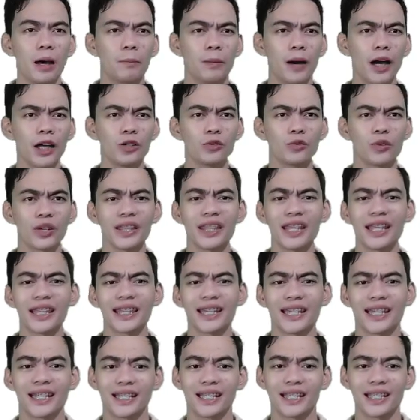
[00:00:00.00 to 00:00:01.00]
Upon
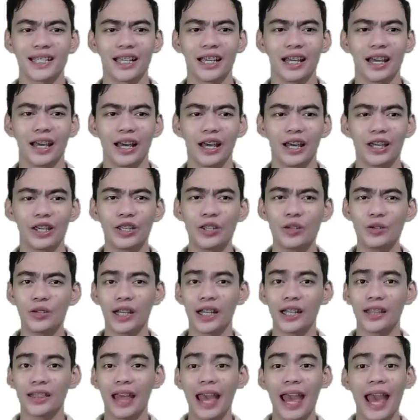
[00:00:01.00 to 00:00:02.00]
reading this, you
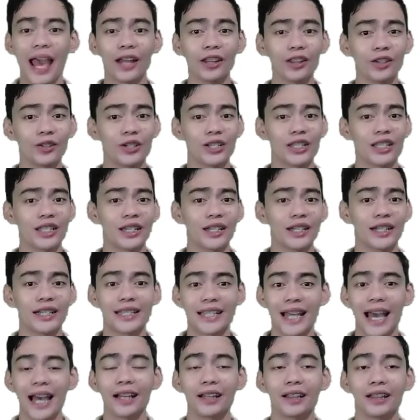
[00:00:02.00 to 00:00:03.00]
can understand
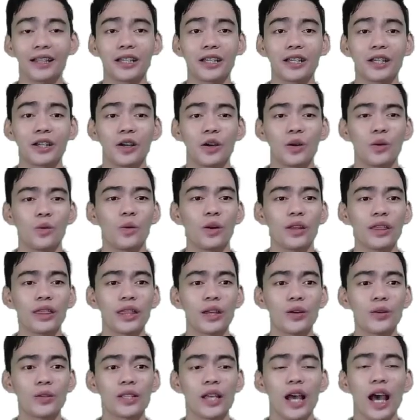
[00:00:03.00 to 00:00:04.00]
exactly
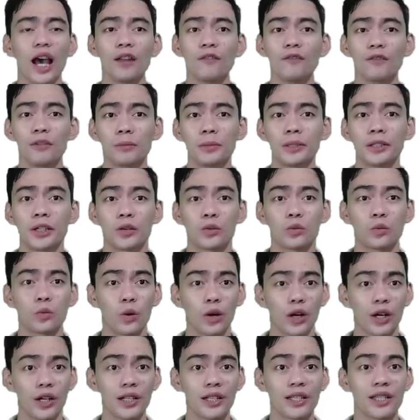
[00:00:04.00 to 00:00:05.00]
what those unfamiliar
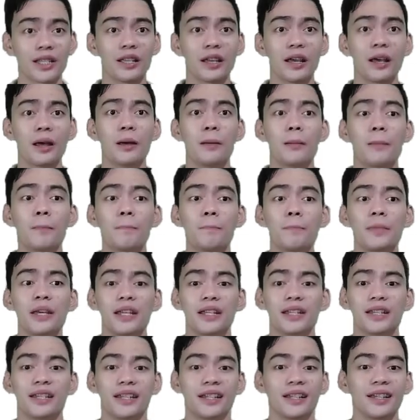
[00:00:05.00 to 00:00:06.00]
words
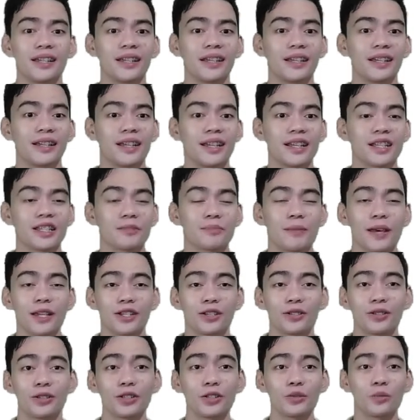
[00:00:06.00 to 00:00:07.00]
mean,
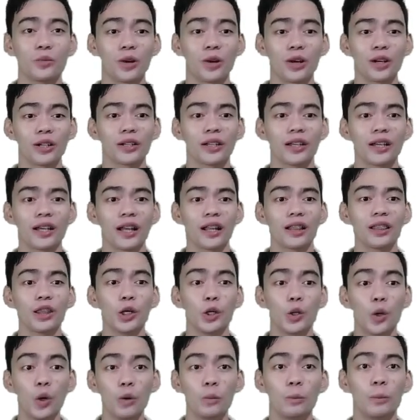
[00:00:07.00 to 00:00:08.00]
especially the word
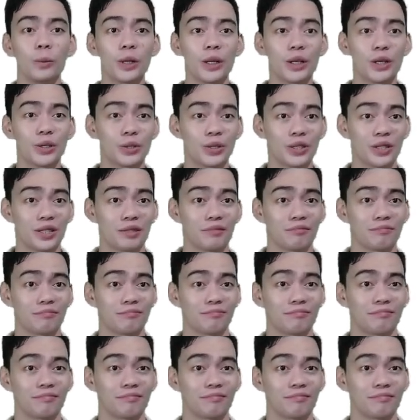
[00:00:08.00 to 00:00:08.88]
lugubrious.